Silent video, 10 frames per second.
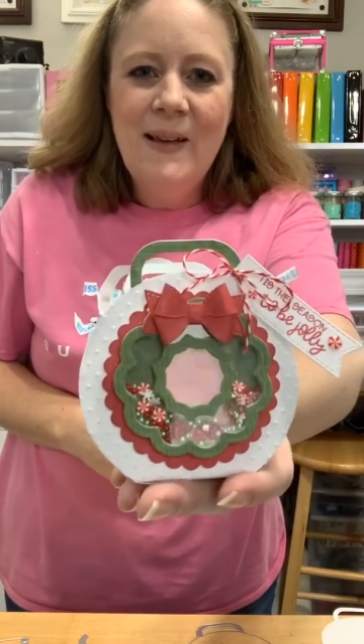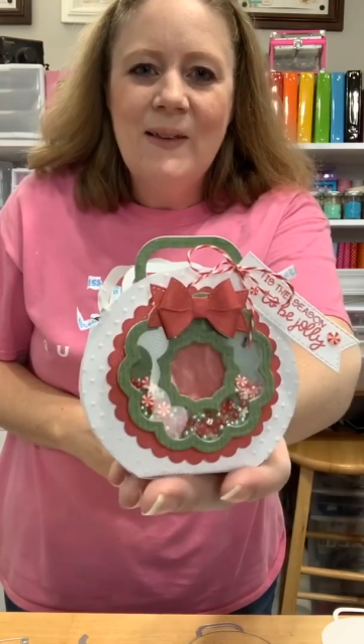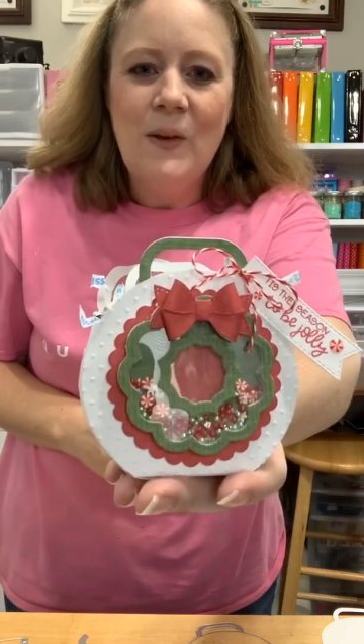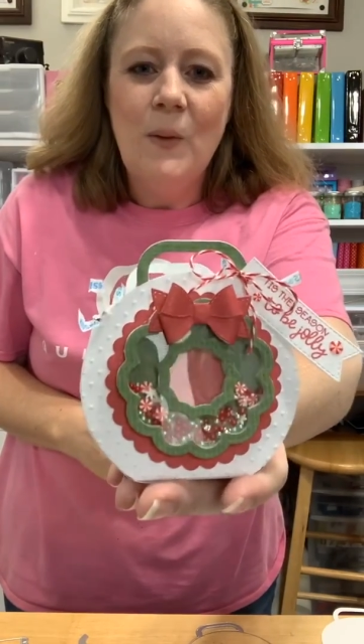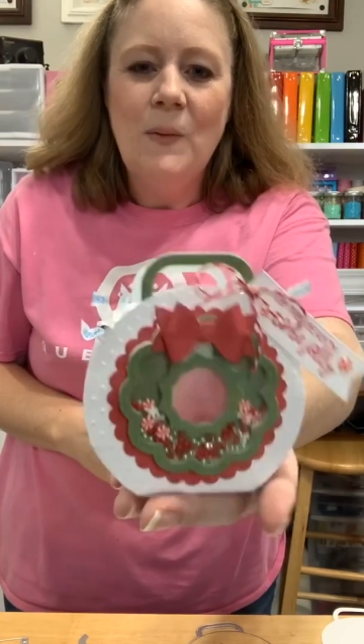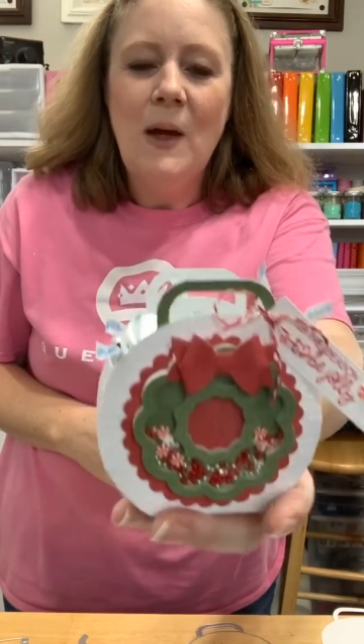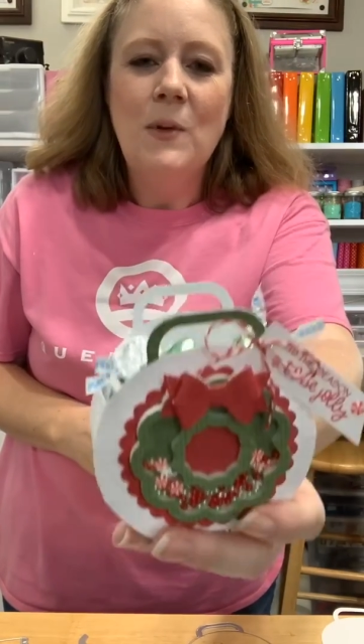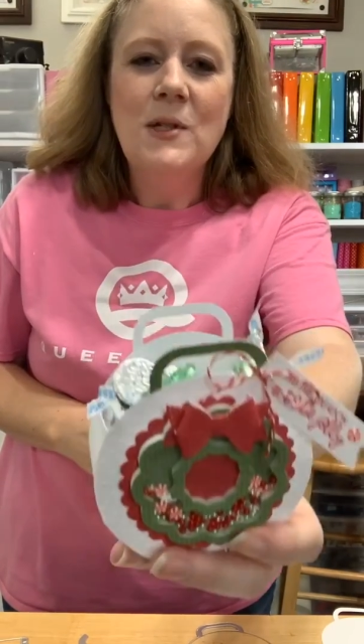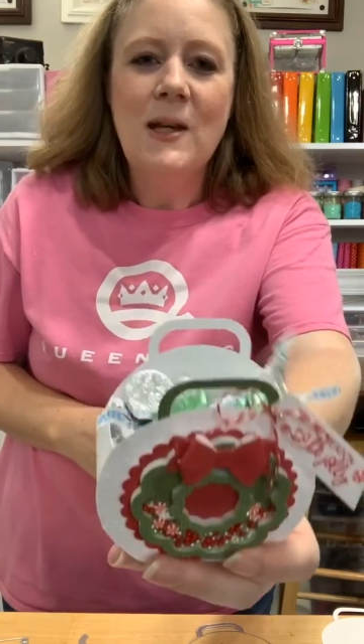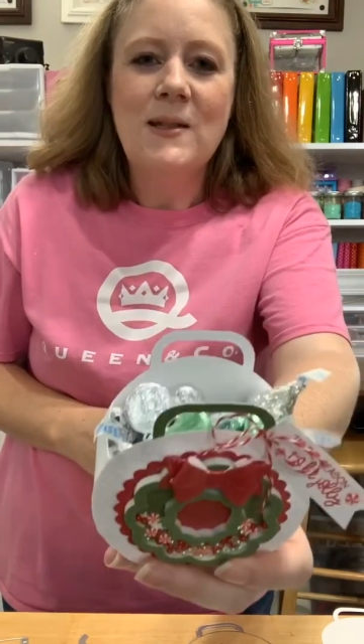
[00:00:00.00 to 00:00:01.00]
So that one
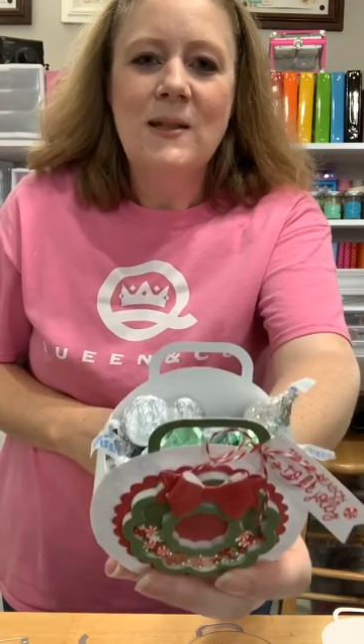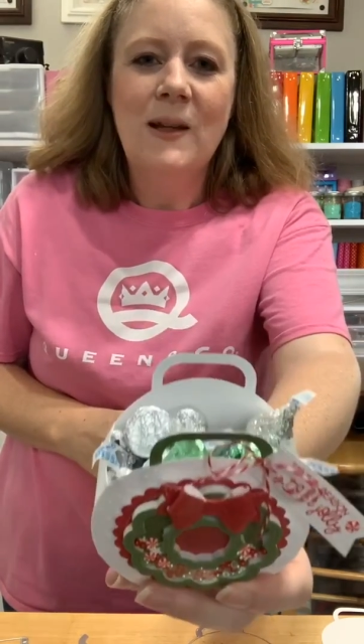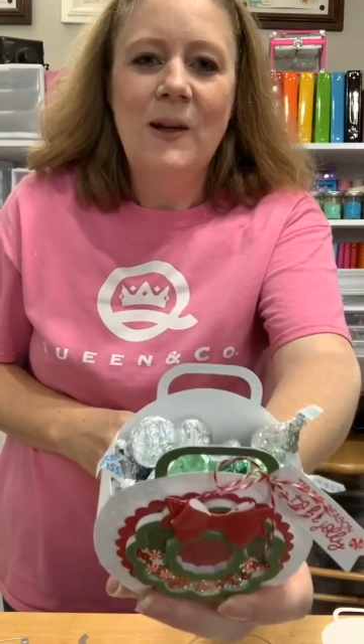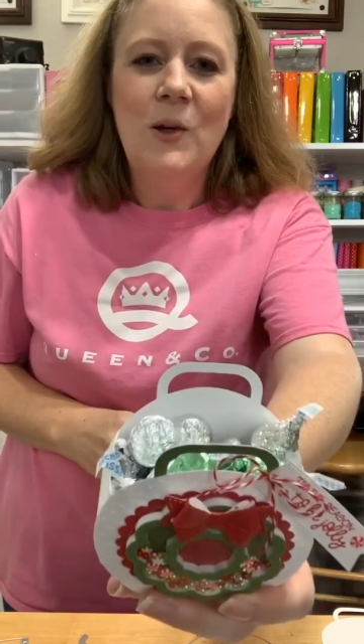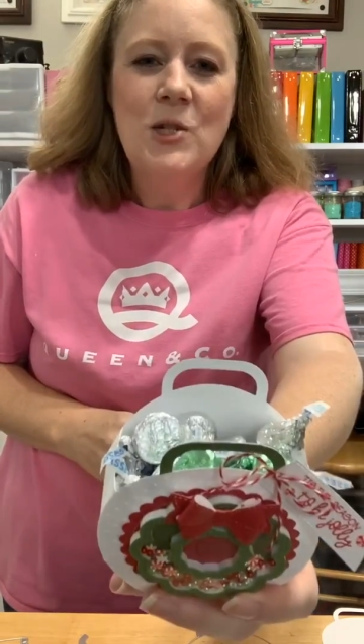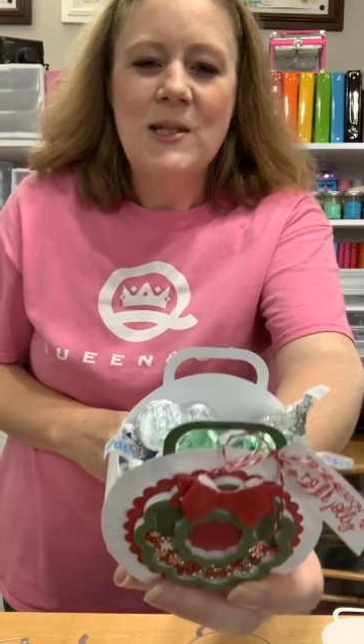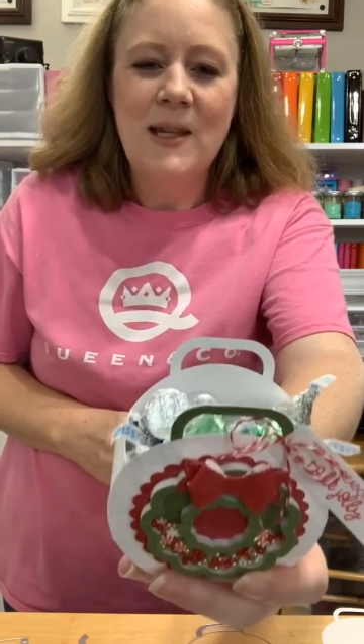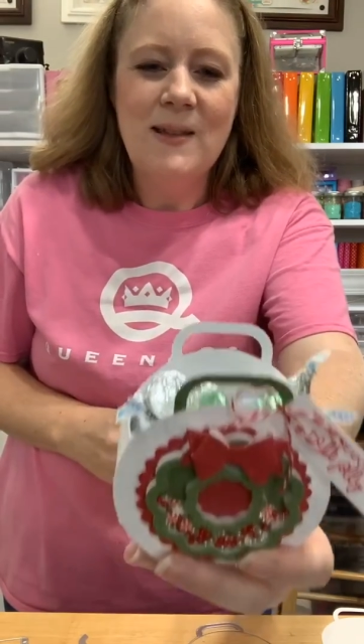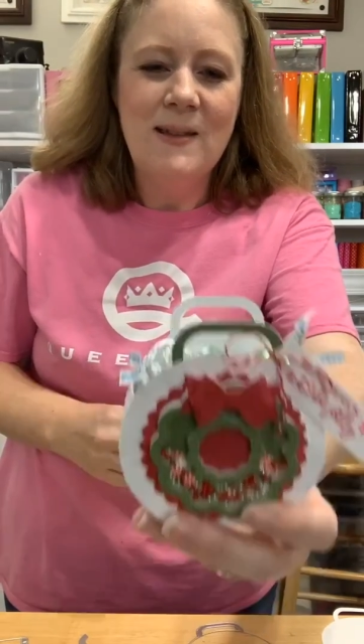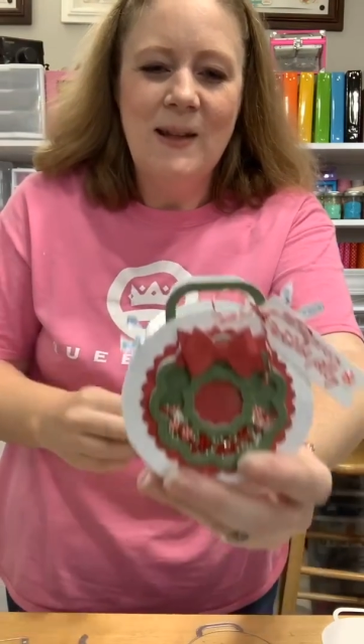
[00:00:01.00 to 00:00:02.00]
just has Hershey's
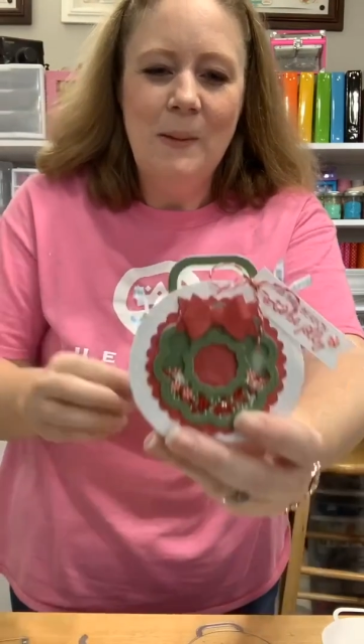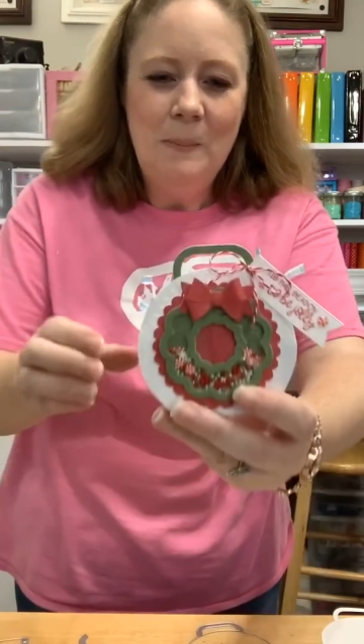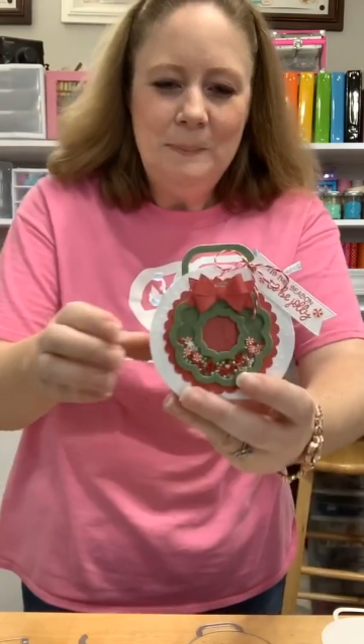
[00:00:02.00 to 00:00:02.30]
Kisses in it.